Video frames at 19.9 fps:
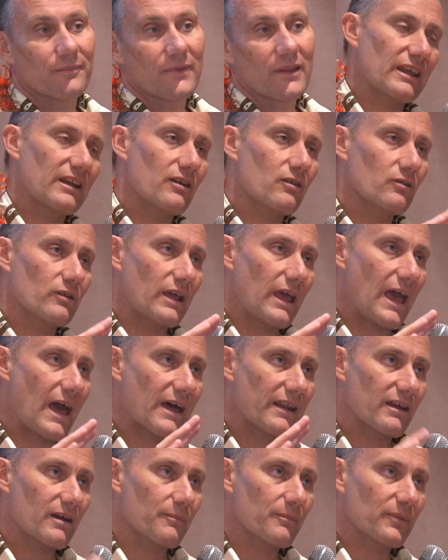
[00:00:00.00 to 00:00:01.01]
They don't
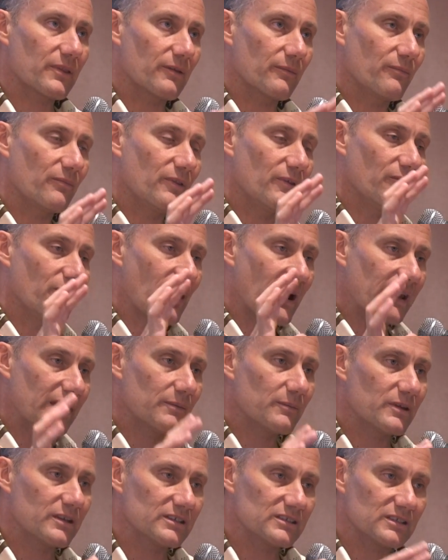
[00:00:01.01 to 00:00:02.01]
add up the
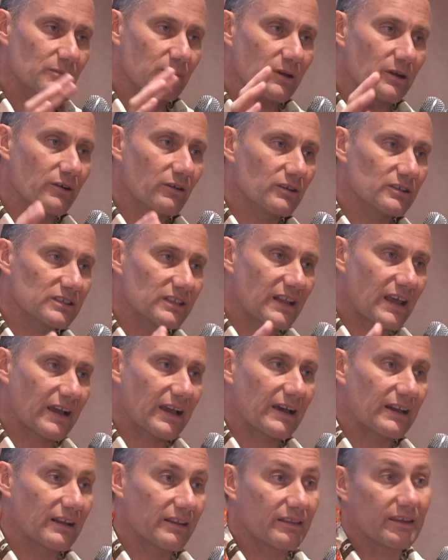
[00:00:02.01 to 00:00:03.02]
vitamins and minerals and that
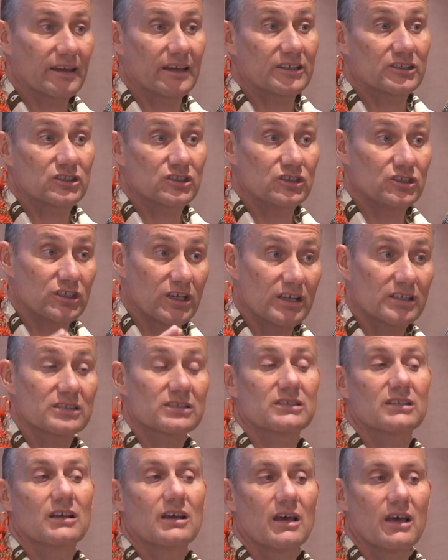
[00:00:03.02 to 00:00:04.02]
kind of thing. It's
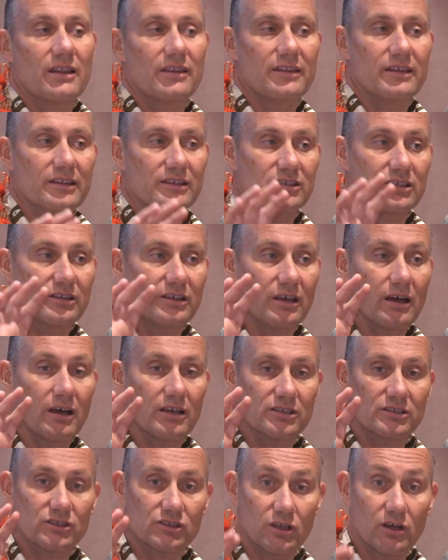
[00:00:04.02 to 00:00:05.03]
just the
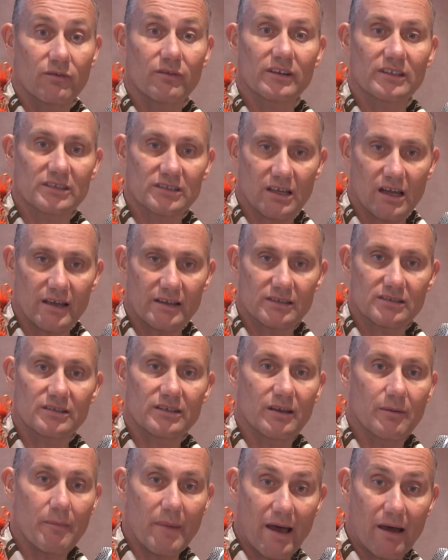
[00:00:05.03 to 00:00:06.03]
serving size,
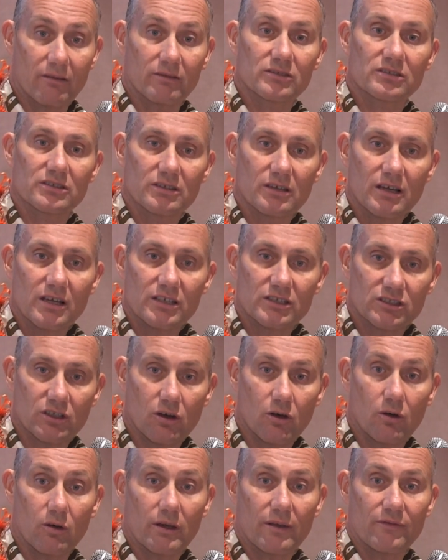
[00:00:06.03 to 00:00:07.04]
the amounts.
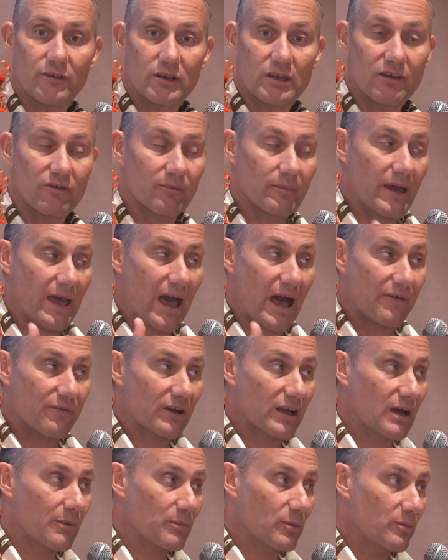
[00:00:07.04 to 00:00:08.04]
So if you give them a half a
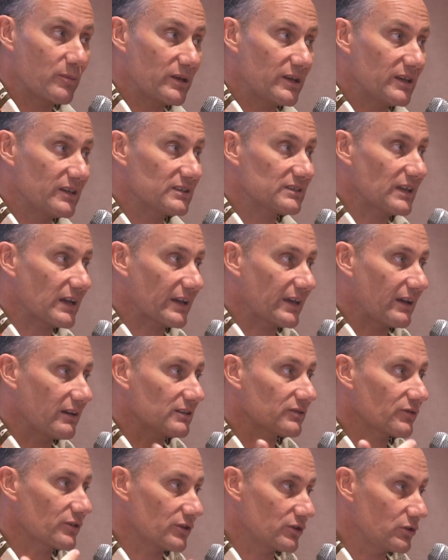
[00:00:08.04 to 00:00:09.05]
cup of beans, that
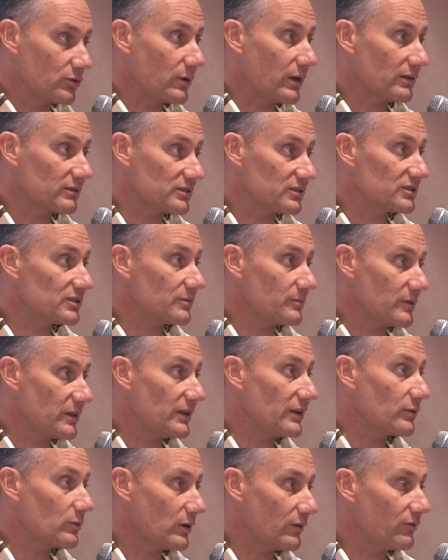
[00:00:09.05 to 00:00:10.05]
counts for 2 ounces of
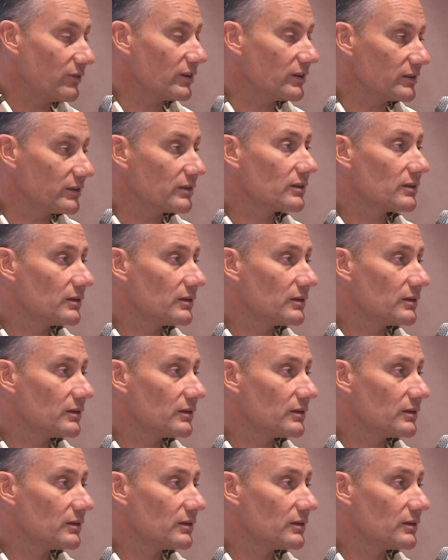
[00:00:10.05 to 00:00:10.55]
meat equivalent.